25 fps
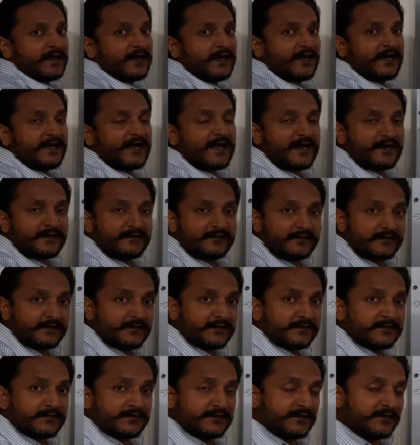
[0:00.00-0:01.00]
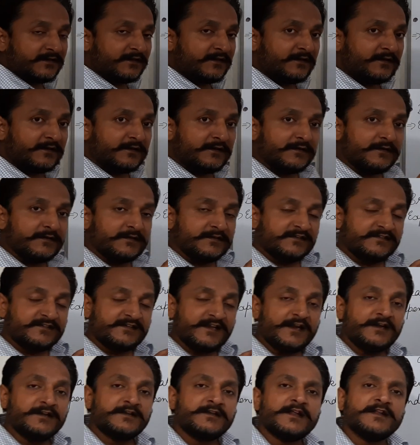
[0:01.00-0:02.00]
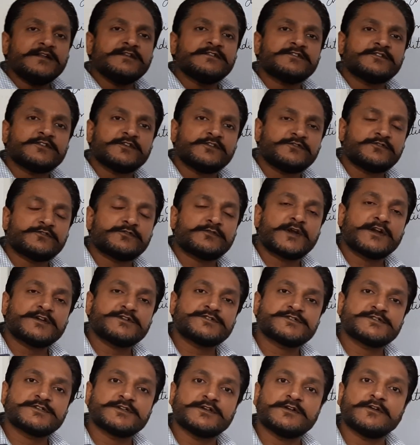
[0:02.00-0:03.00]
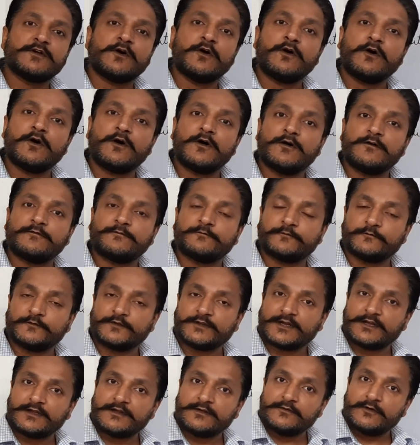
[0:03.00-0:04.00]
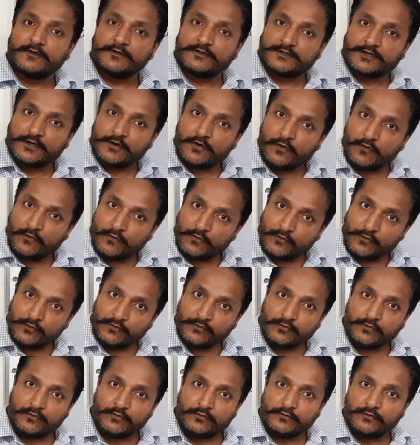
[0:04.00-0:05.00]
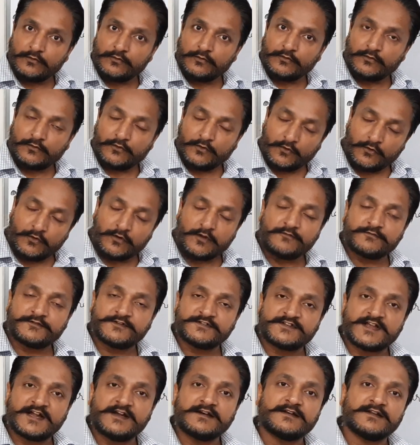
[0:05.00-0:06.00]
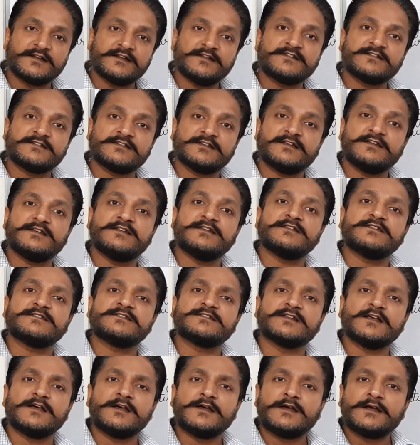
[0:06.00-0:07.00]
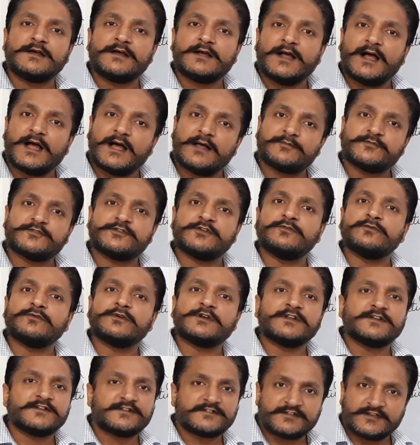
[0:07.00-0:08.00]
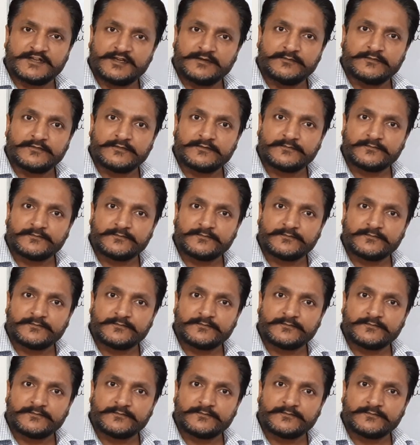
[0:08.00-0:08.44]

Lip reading: And the sentence construction of the whole of the sentence is absolutely the same.